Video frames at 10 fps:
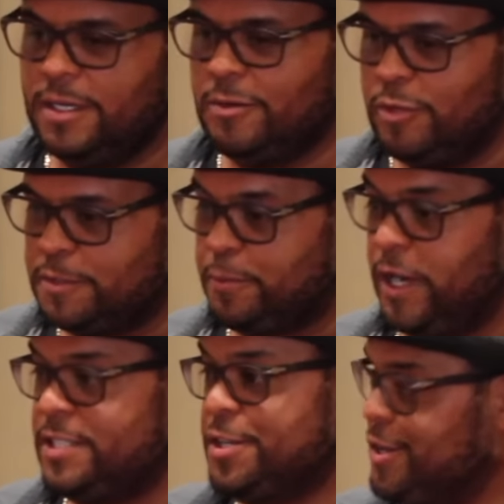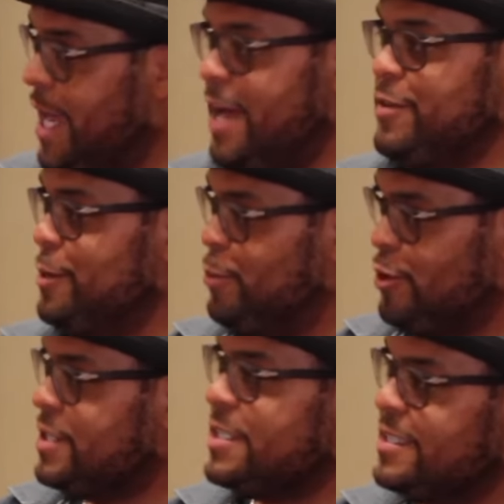was pressured to have an
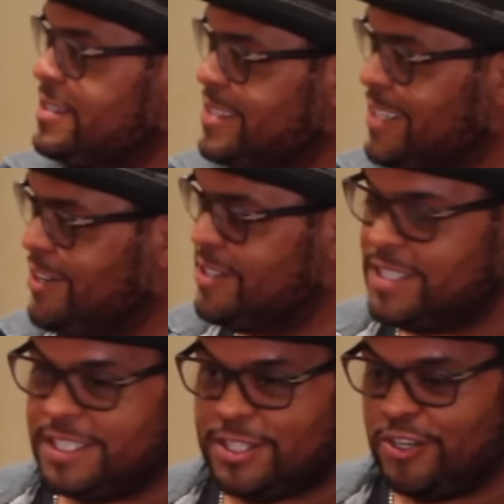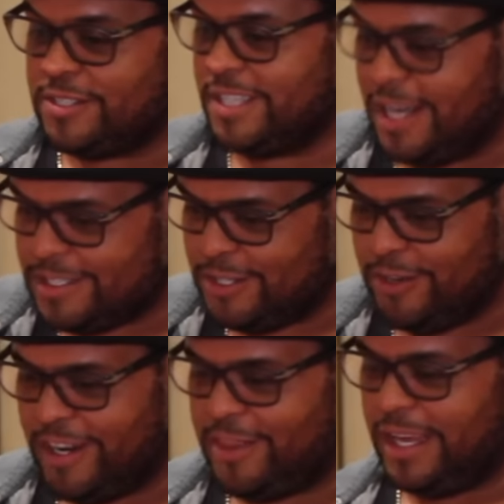abortion, you know, and she chose not to,
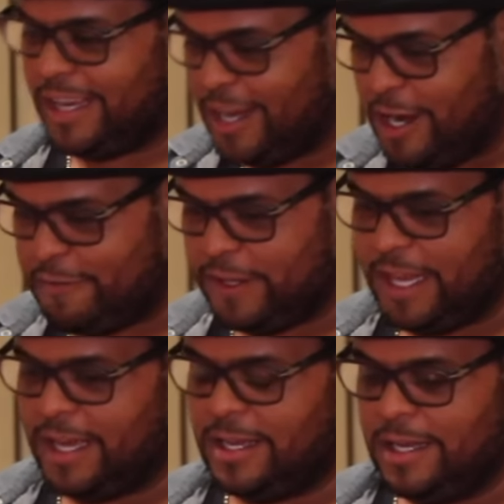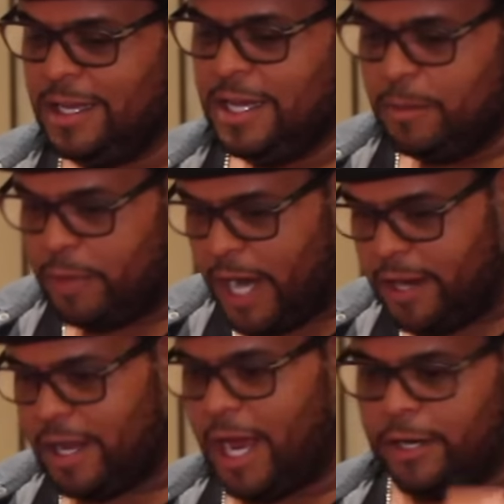and I thank God for that. But
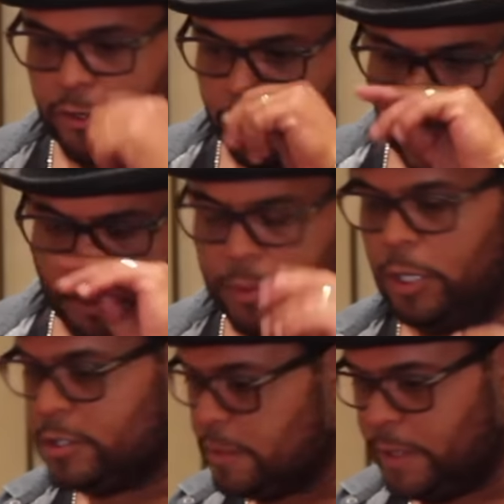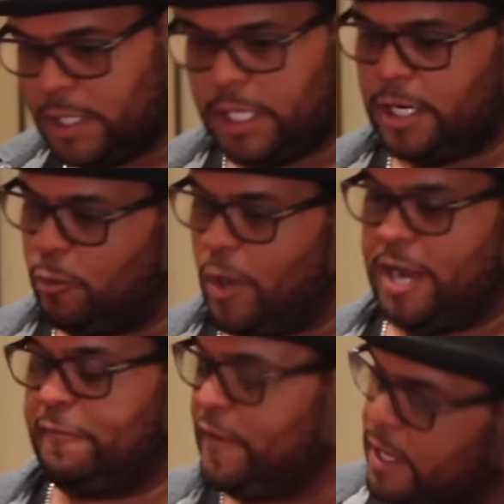I, I grew up ultimately in a
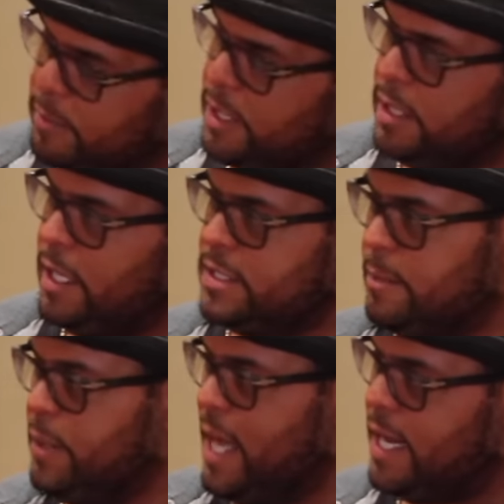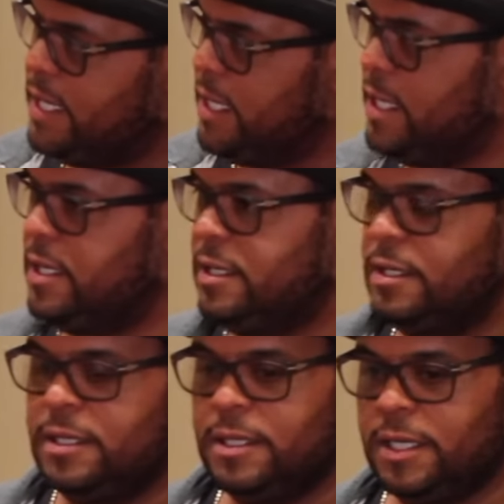white family as a black kid
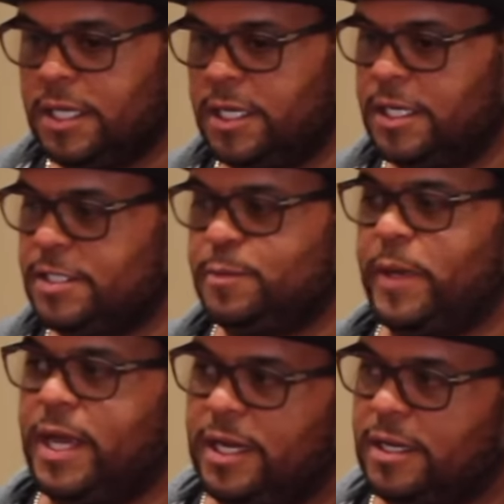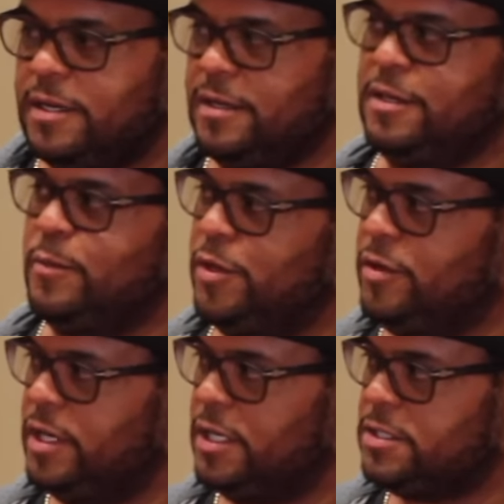in a Hispanic
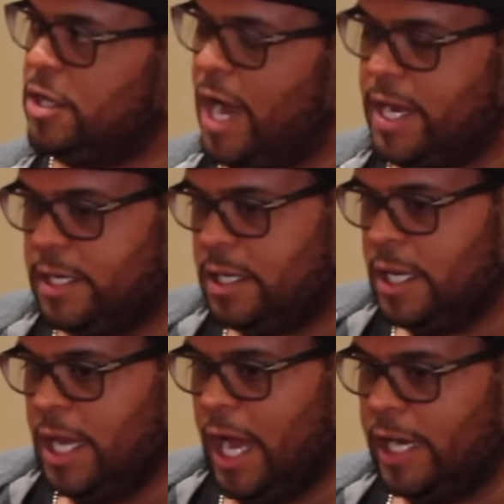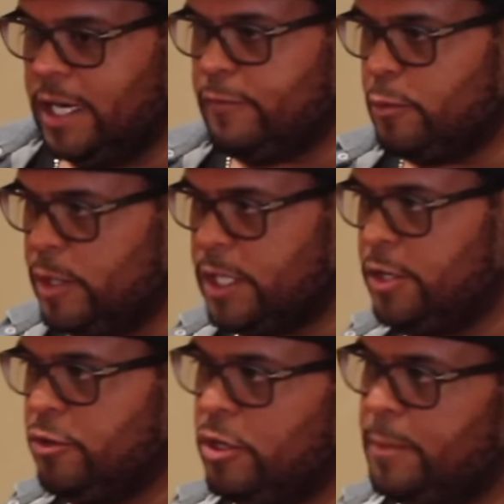community. So I, I never really
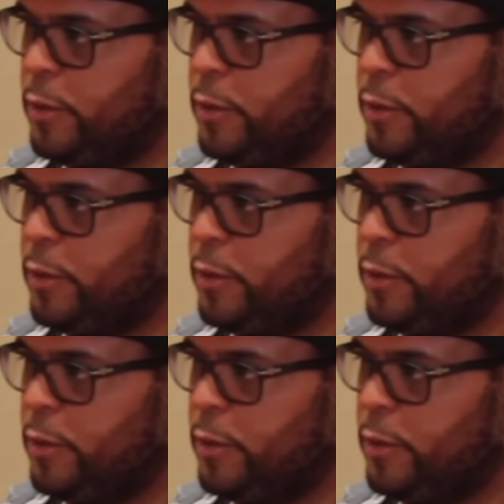grew up